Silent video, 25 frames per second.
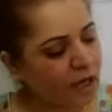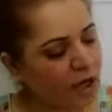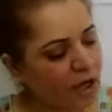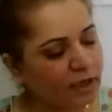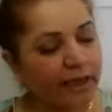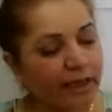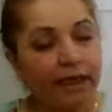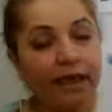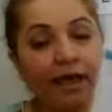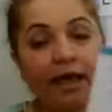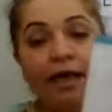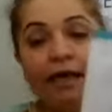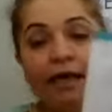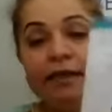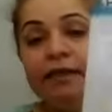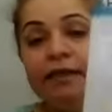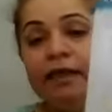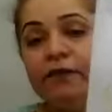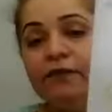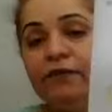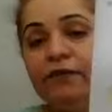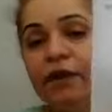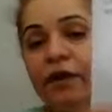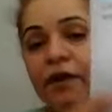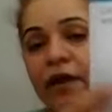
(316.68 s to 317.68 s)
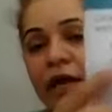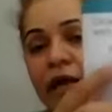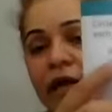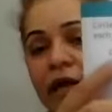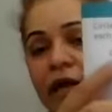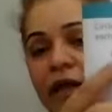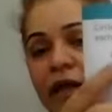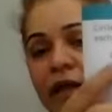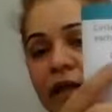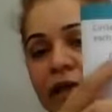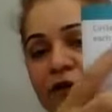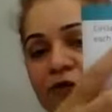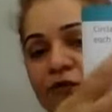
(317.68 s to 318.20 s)
Okay, now there
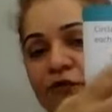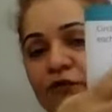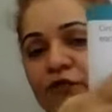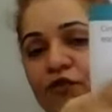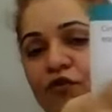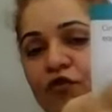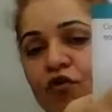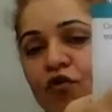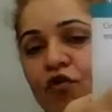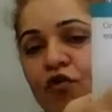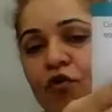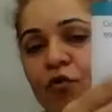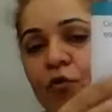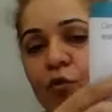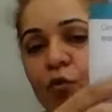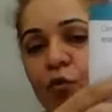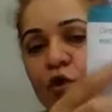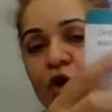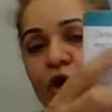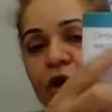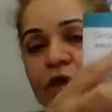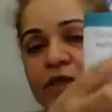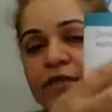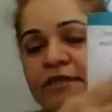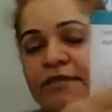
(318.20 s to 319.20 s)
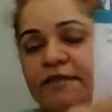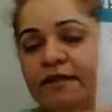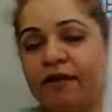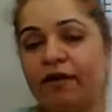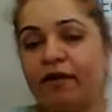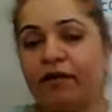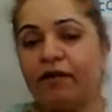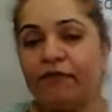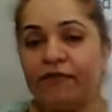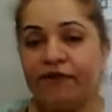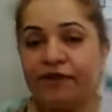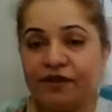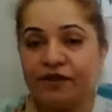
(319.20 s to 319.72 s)
are like four words that
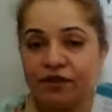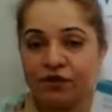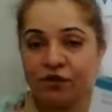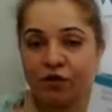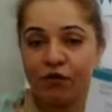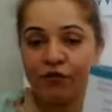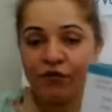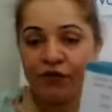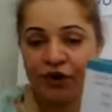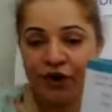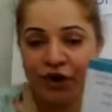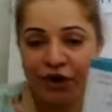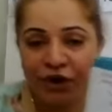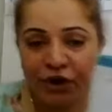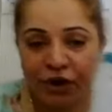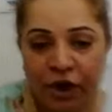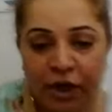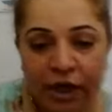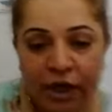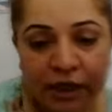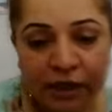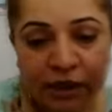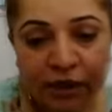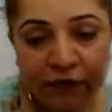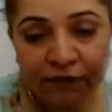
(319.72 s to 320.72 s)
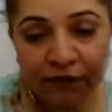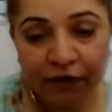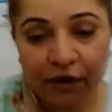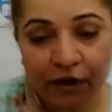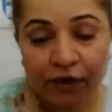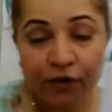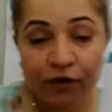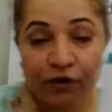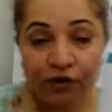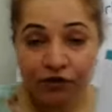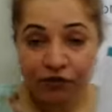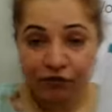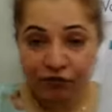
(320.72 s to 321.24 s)
are written over here. Now we are
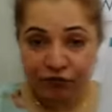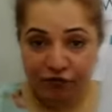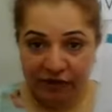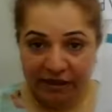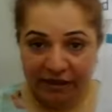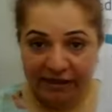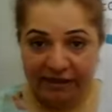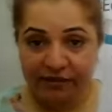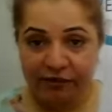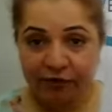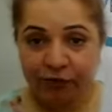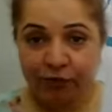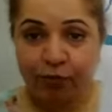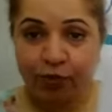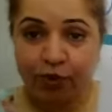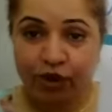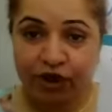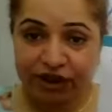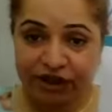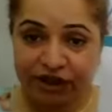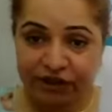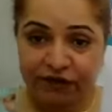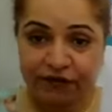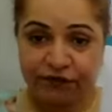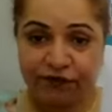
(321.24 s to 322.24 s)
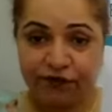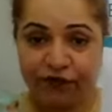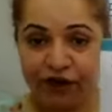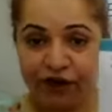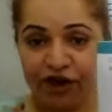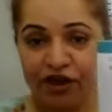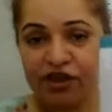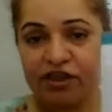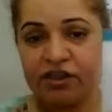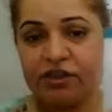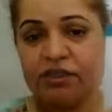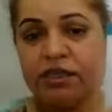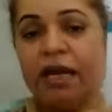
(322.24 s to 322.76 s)
going to read the words
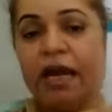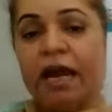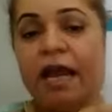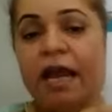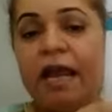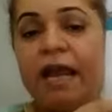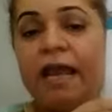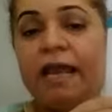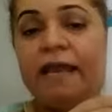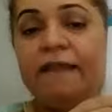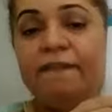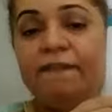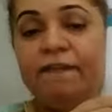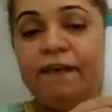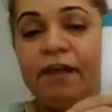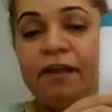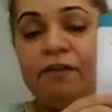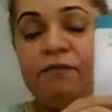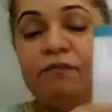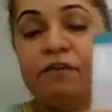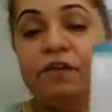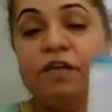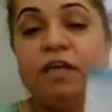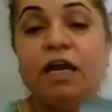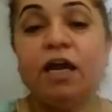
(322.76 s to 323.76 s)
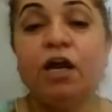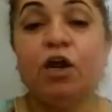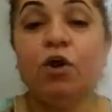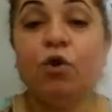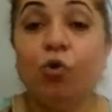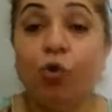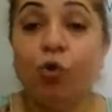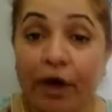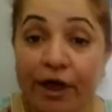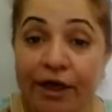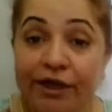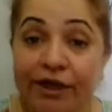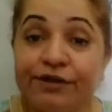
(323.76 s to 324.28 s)
first, and then we are
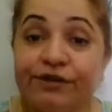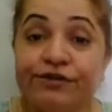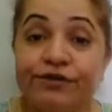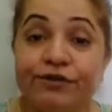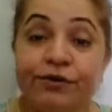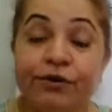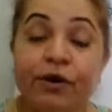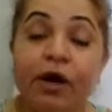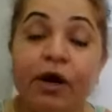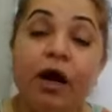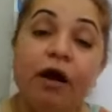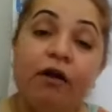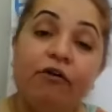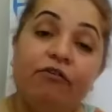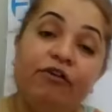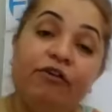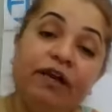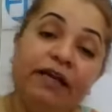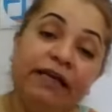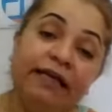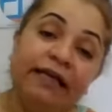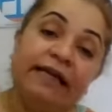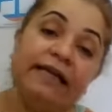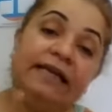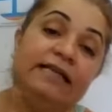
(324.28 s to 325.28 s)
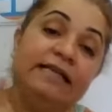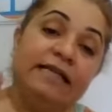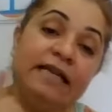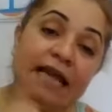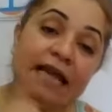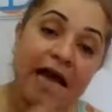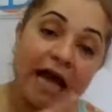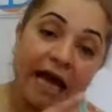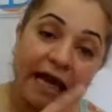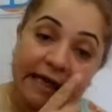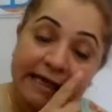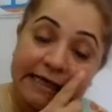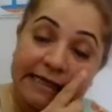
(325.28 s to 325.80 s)
going to
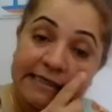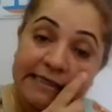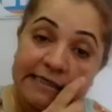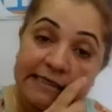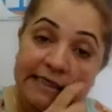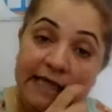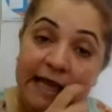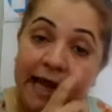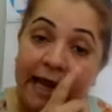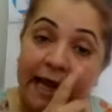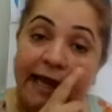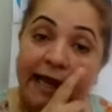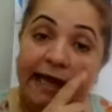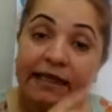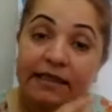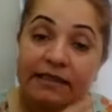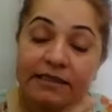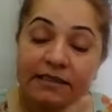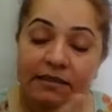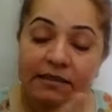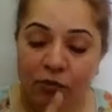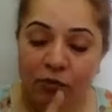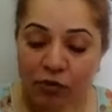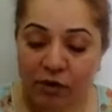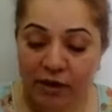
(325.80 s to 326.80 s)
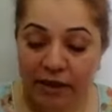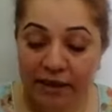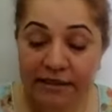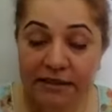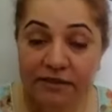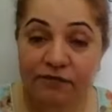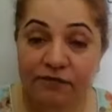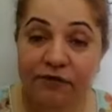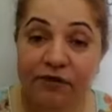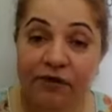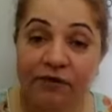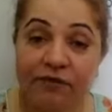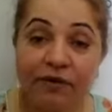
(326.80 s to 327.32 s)
recognize. And oh
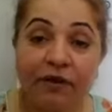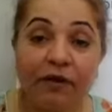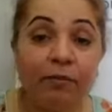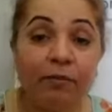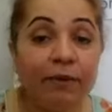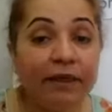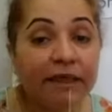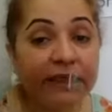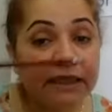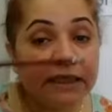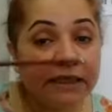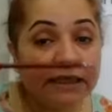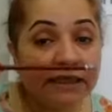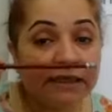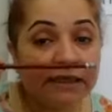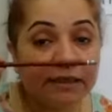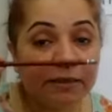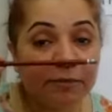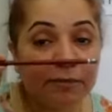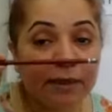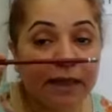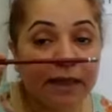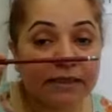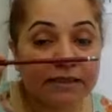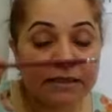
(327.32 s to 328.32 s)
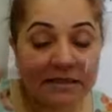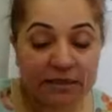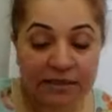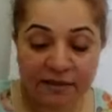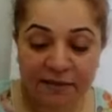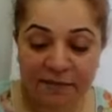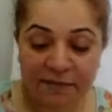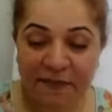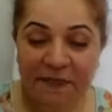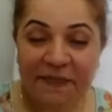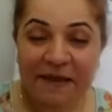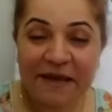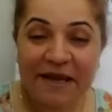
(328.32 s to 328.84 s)
yes, we will be needing the pencil